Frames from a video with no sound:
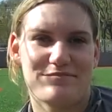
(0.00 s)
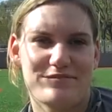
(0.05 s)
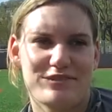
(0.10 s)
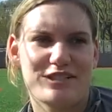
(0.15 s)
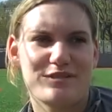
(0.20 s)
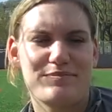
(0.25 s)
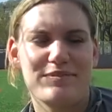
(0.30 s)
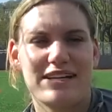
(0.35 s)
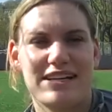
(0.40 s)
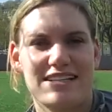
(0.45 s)

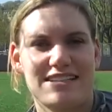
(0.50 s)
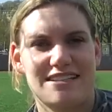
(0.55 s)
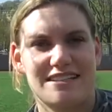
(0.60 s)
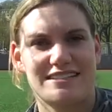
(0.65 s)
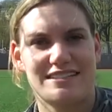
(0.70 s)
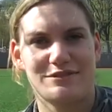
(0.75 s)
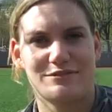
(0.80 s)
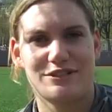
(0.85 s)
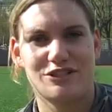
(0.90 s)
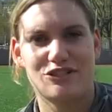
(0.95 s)
just be
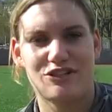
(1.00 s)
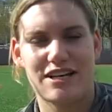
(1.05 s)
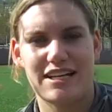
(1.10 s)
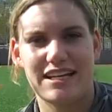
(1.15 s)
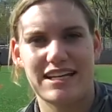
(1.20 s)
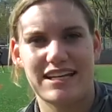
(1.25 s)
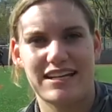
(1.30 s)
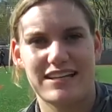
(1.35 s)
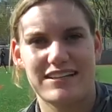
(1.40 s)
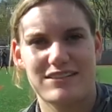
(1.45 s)
consistent with
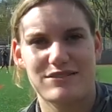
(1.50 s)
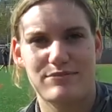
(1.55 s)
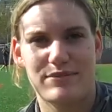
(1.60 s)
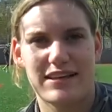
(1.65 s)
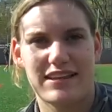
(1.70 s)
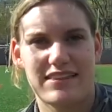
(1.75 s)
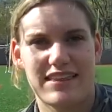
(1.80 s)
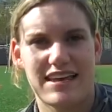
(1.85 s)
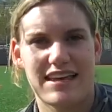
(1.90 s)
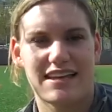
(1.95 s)
training is a
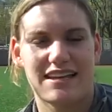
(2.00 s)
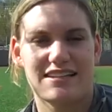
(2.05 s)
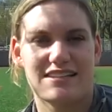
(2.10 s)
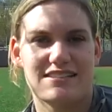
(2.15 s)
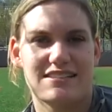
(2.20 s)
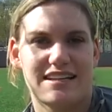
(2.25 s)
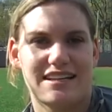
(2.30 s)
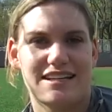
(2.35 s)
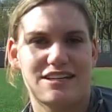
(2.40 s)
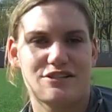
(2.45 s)
big thing and
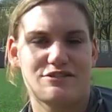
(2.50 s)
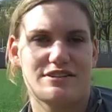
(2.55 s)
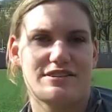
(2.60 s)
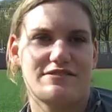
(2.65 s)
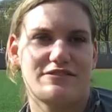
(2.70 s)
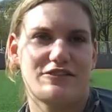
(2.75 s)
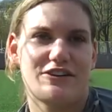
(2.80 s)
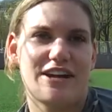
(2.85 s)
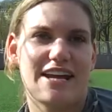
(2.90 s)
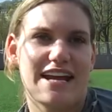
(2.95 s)
stay injury
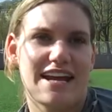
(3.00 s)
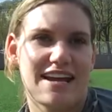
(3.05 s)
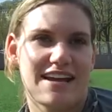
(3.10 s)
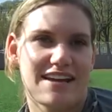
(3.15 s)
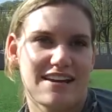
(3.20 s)
free.